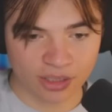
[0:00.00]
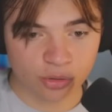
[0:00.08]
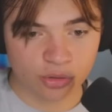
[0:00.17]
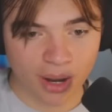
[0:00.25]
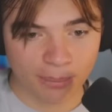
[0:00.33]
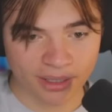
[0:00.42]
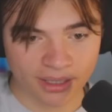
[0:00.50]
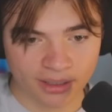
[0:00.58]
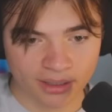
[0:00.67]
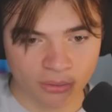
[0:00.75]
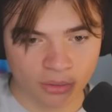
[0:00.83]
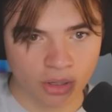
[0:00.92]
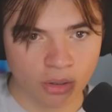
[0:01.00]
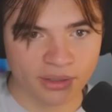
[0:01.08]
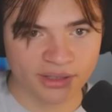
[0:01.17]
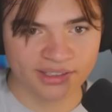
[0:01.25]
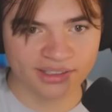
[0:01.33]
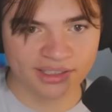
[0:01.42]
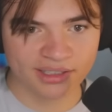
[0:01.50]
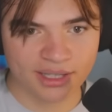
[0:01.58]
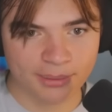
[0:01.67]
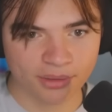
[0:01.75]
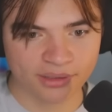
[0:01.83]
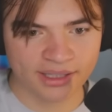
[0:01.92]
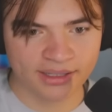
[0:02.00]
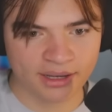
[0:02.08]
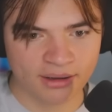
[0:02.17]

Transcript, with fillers: still dropping. We're almost at 60%